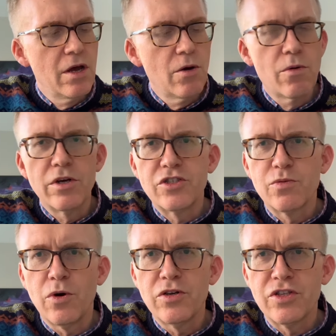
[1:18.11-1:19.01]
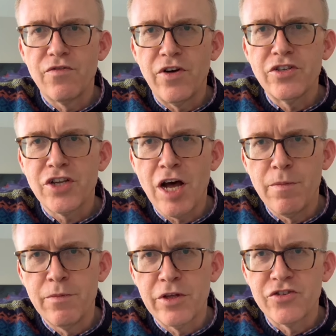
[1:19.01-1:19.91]
which was the first
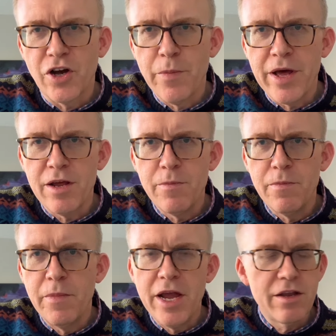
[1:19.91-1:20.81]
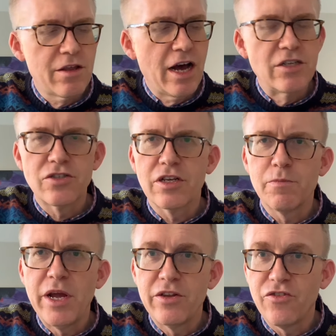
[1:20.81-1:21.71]
album that Chuck Berry made that actually
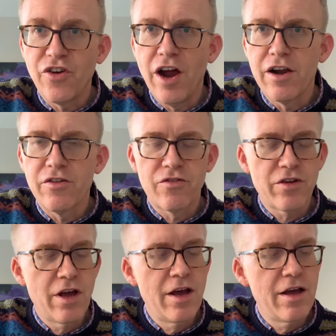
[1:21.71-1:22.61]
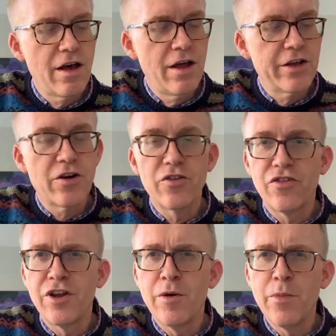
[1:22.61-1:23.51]
made the charts, uh, and it got to
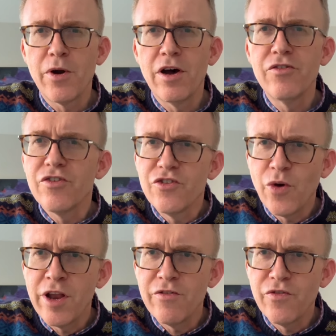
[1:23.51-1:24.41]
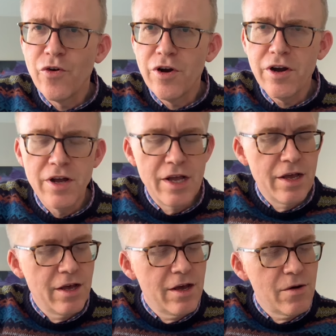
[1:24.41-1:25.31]
number 124,
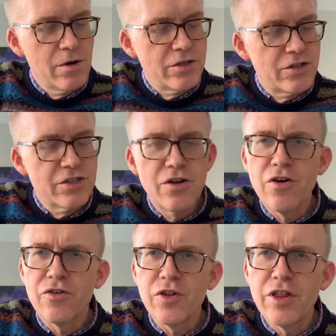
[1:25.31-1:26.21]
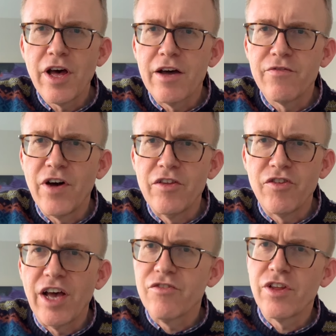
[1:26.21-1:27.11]
which is not really that
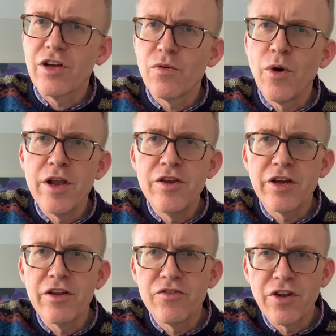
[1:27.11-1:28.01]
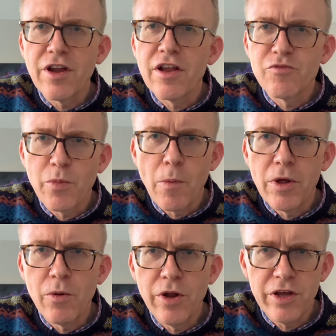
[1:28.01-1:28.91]
fantastic when you consider it's probably
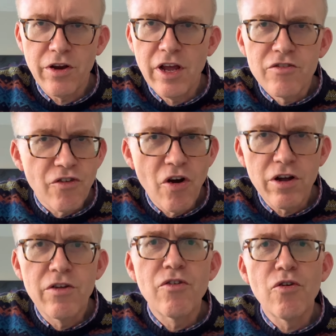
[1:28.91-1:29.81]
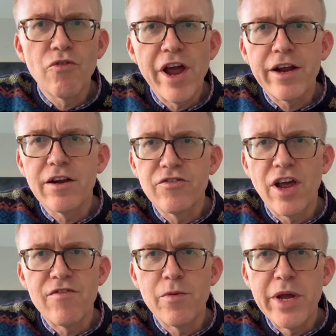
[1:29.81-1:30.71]
one of the greatest rock and roll records
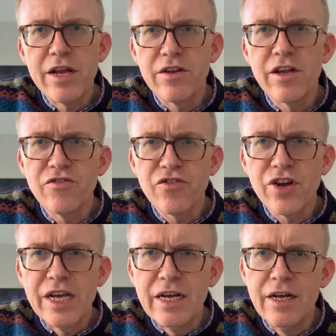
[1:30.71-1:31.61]
ever made in history.